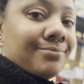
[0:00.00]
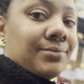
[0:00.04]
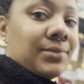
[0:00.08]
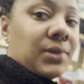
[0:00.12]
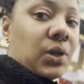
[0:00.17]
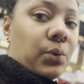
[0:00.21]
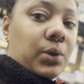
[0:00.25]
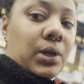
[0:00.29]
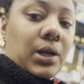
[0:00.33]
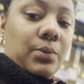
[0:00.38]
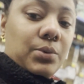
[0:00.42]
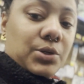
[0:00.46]

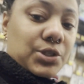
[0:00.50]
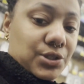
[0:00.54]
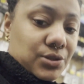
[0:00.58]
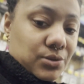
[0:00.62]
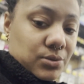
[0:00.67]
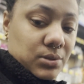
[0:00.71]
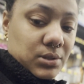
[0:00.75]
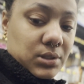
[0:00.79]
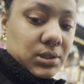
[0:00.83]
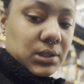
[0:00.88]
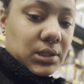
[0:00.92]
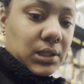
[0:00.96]
the one i was
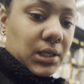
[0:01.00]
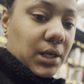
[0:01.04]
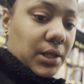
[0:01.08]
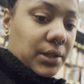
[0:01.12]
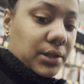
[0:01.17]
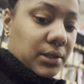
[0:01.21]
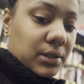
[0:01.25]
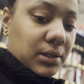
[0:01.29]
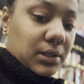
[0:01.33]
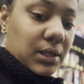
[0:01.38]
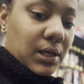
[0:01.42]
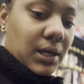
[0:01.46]
using the
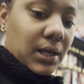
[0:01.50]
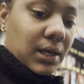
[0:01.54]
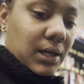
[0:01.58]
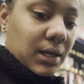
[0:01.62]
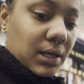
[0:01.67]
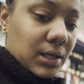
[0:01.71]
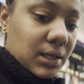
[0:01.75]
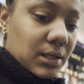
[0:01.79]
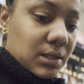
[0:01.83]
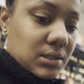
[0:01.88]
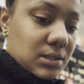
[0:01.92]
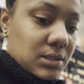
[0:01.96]
other
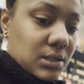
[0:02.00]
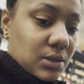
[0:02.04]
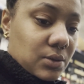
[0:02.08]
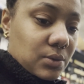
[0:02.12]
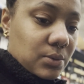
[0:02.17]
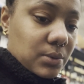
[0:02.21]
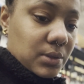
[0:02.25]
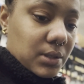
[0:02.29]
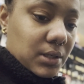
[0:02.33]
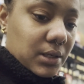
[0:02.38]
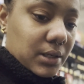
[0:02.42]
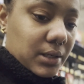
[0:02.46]
day
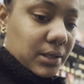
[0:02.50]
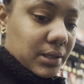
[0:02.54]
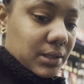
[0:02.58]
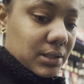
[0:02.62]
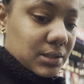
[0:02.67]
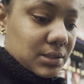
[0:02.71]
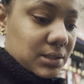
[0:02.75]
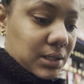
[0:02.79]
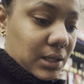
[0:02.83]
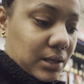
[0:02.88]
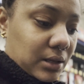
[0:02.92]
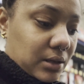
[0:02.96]
so yeah
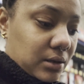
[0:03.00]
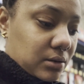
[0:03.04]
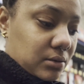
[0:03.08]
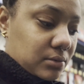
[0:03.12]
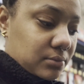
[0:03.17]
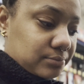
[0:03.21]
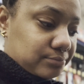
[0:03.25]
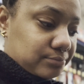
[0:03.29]
it's like